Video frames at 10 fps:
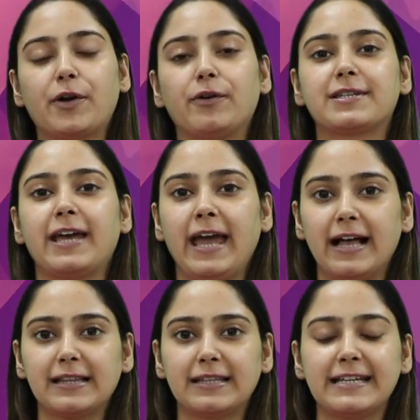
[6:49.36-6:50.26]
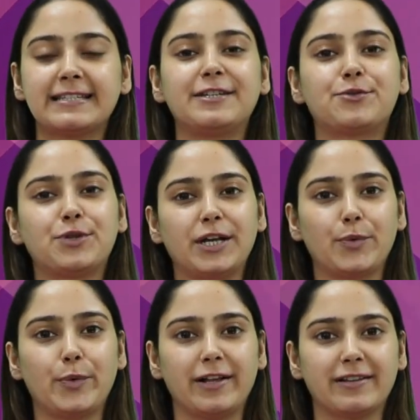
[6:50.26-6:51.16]
because health is the real
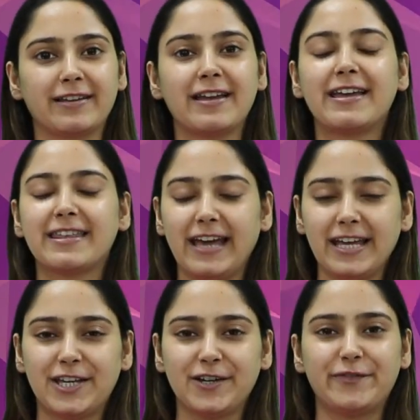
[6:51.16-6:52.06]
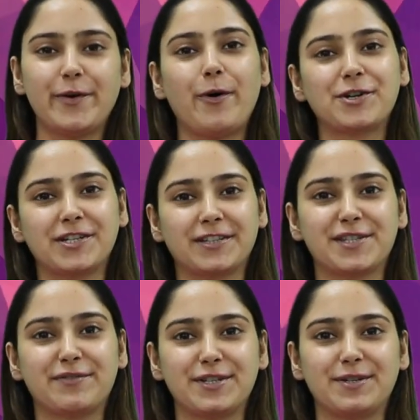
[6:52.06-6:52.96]
wealth. Thank you for watching
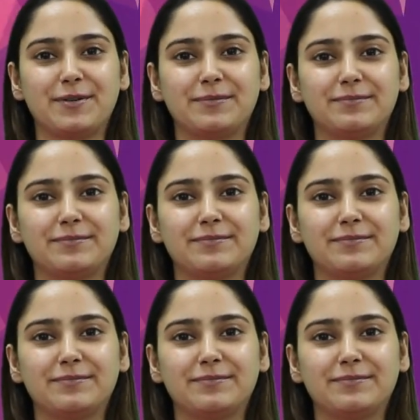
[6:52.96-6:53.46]
this video.